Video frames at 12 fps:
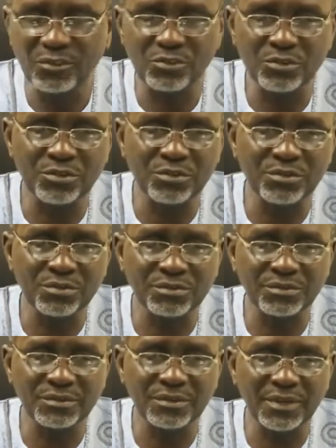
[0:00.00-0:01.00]
to
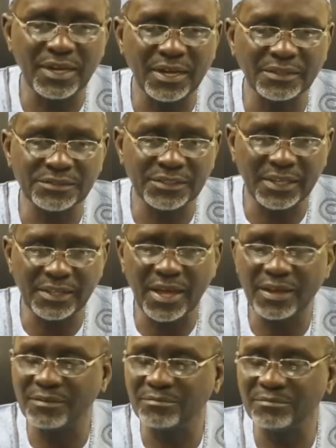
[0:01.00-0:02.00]
say
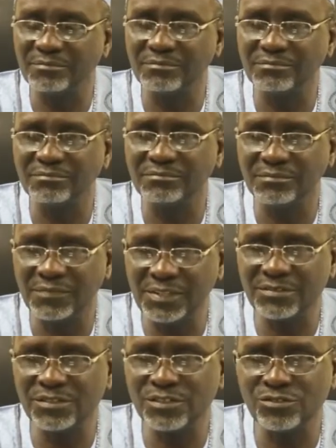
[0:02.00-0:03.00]
that
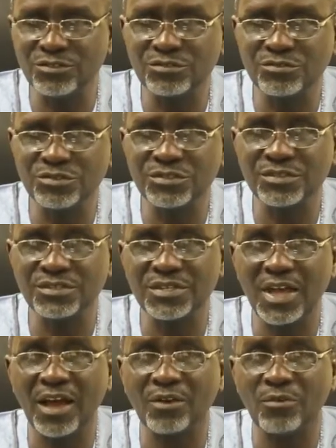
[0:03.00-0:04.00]
these institutions
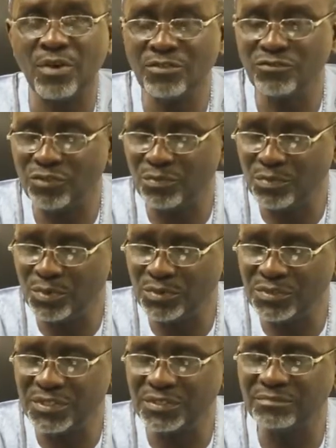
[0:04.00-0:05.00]
are
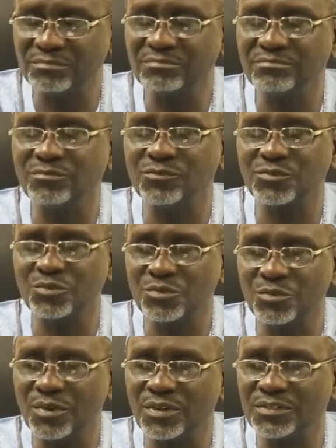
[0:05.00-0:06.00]
contributing
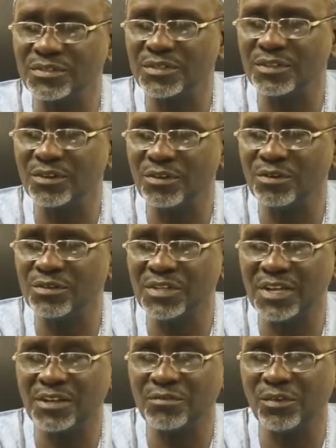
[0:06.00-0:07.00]
towards the growth
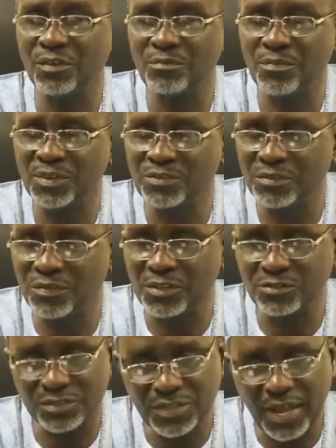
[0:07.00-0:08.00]
and development of
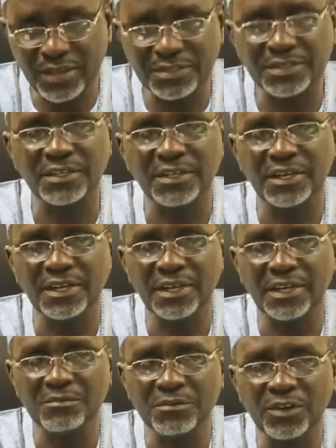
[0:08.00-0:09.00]
our society.
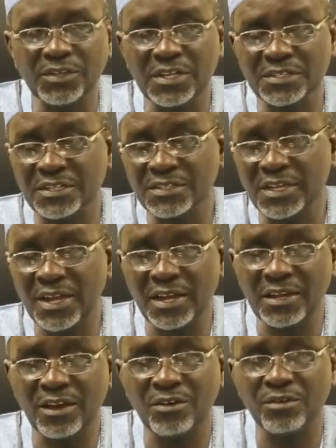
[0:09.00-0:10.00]
Because as I said
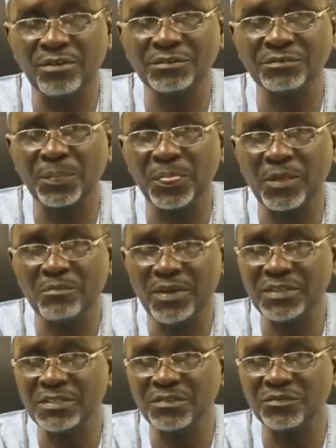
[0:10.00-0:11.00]
earlier on, the
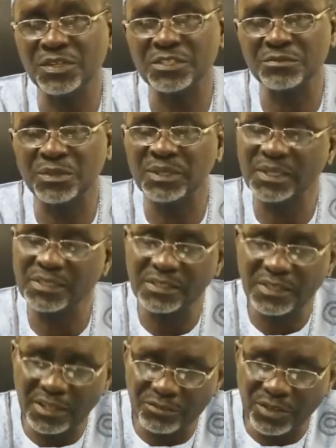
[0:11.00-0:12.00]
best investment is
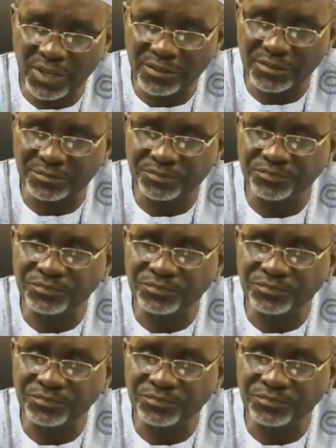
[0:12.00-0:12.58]
in education.